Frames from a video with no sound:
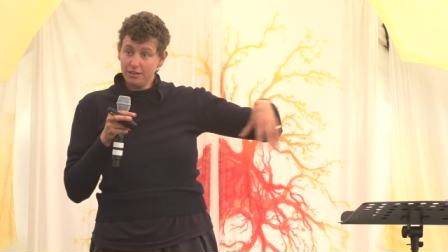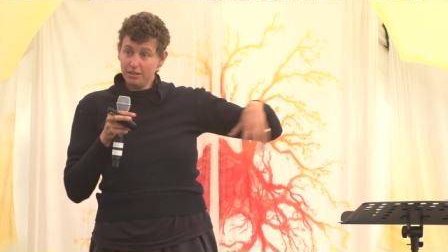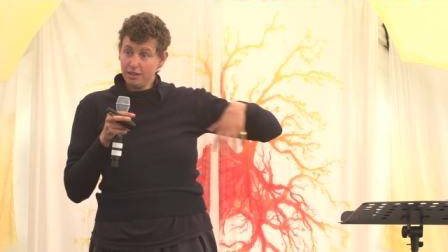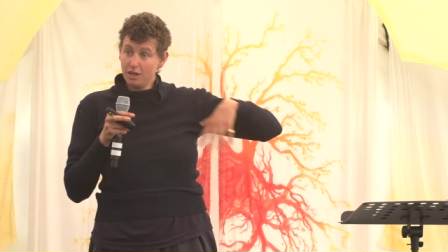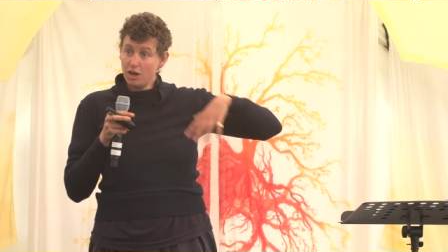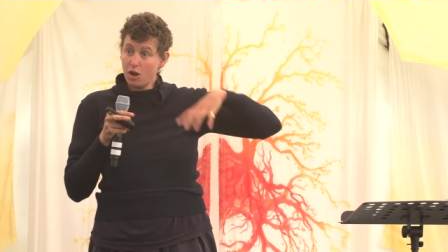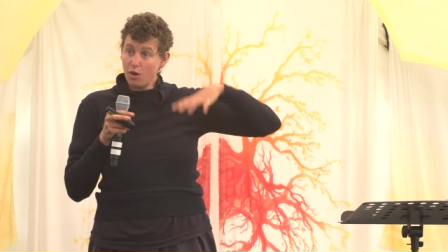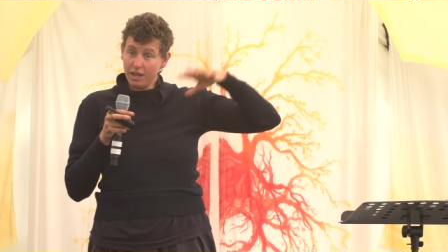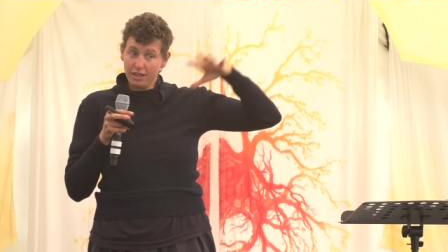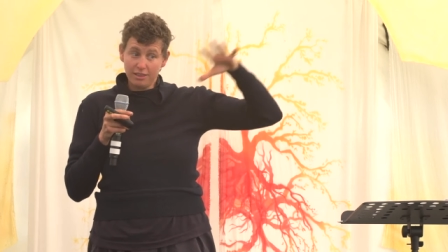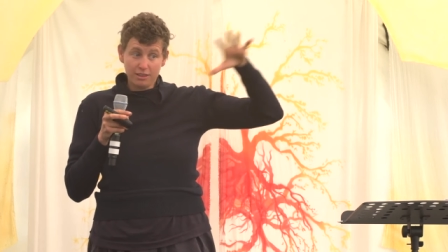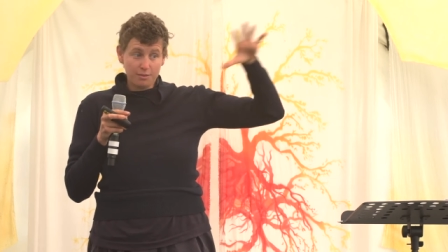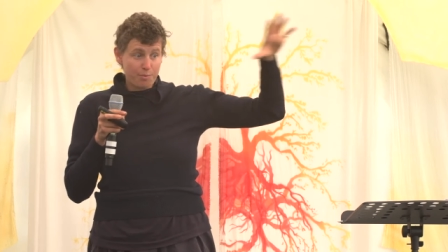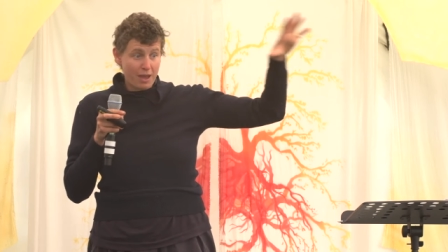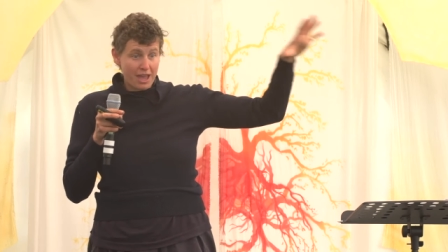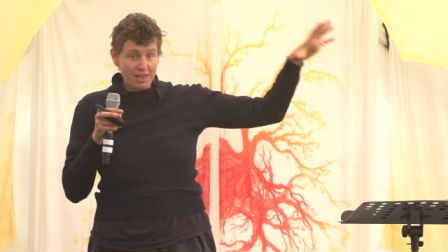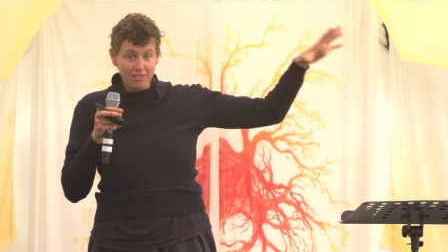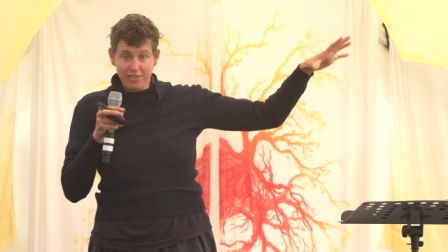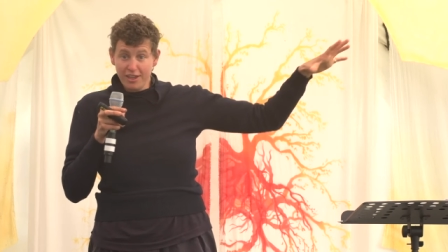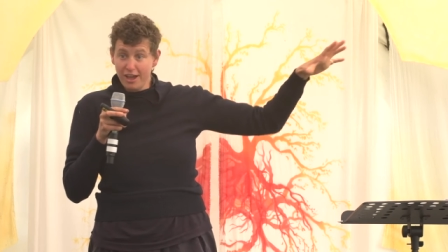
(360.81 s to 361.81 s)
you know, in the
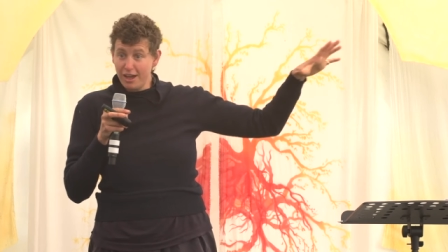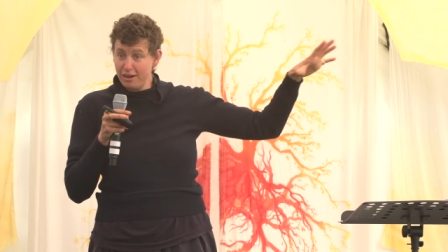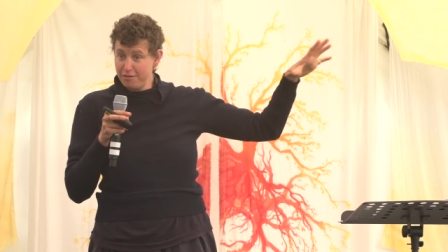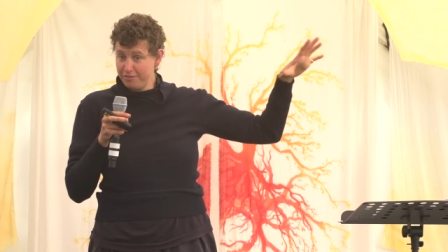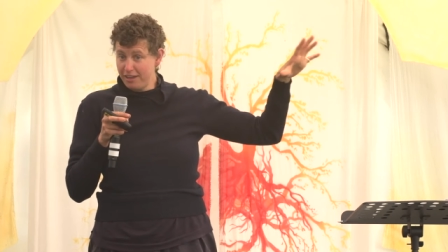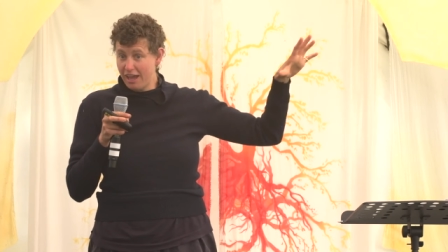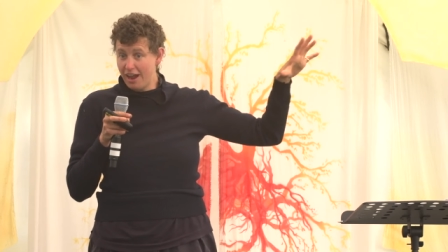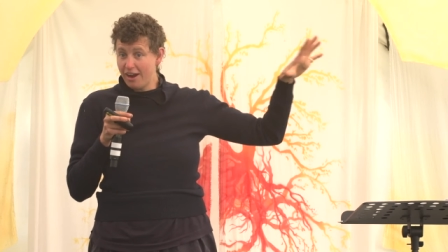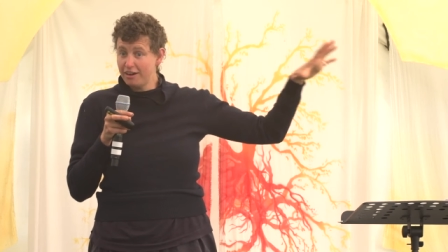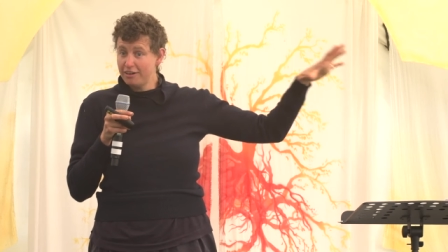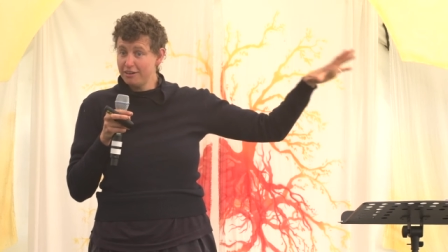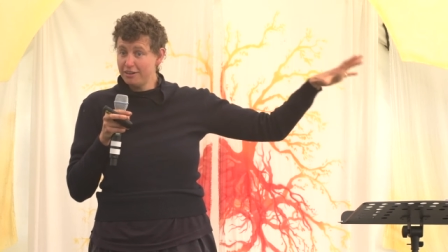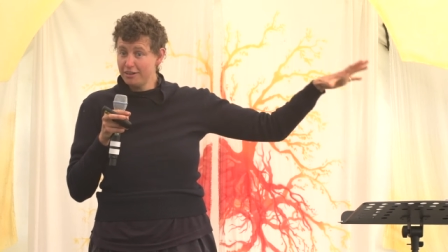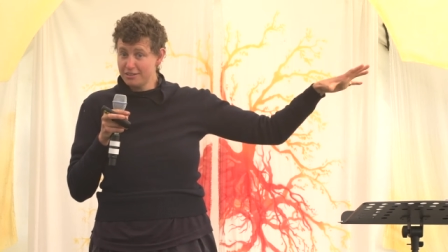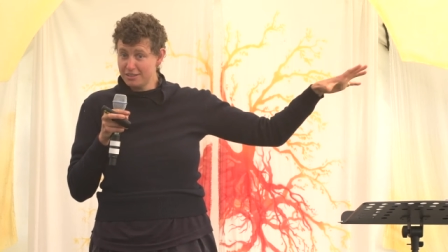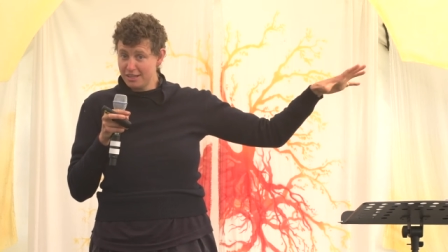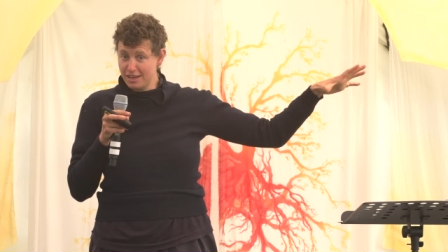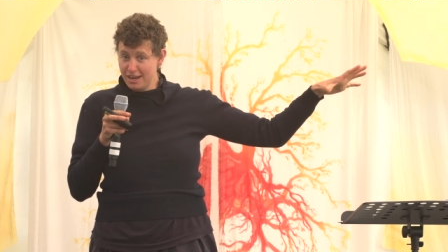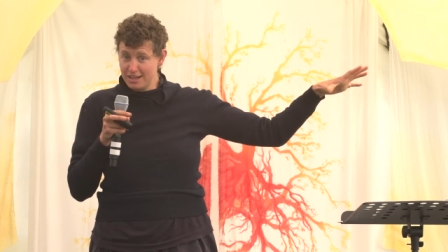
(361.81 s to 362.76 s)
pantheon of characters that